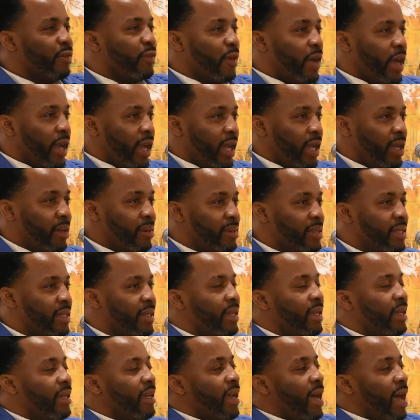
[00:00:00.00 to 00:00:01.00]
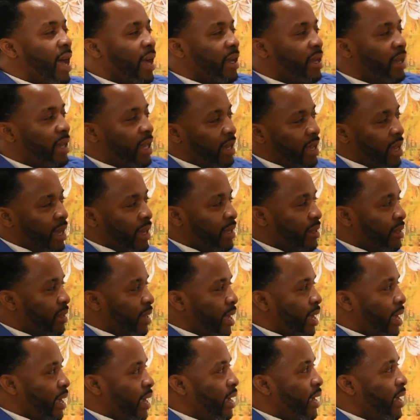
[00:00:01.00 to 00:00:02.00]
frames.
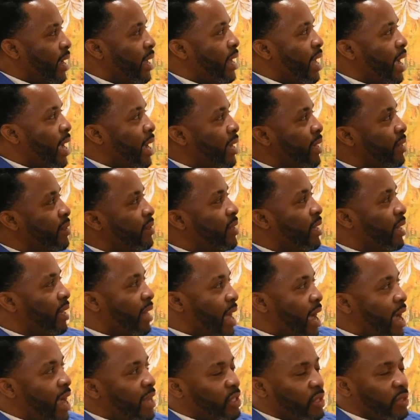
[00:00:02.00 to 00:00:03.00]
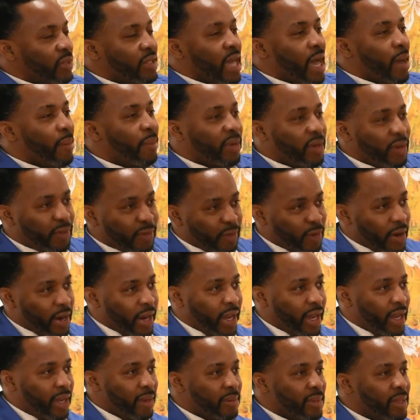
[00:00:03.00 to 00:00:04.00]
And I collage on top of the
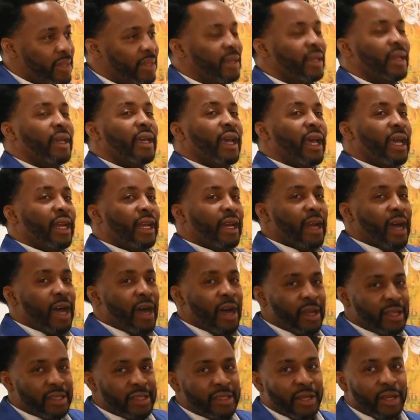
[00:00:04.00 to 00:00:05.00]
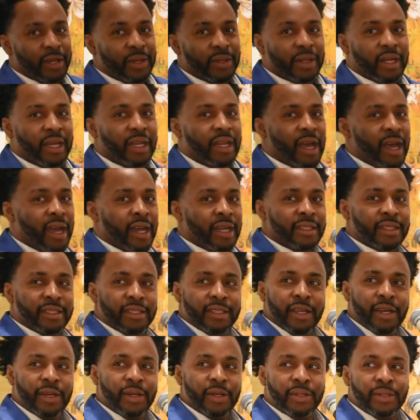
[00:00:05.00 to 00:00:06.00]
frames, and then I also collage
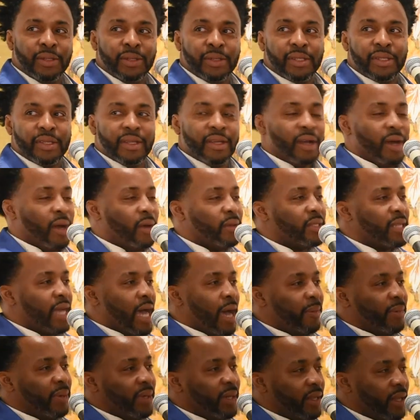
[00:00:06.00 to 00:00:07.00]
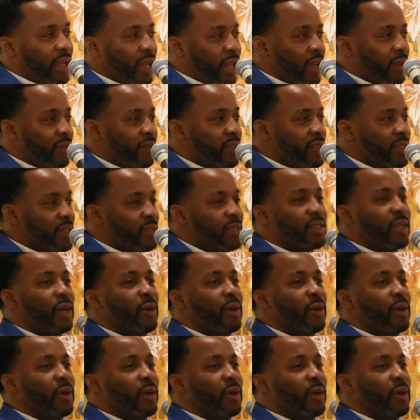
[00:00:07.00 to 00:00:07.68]
those on top of the canvases.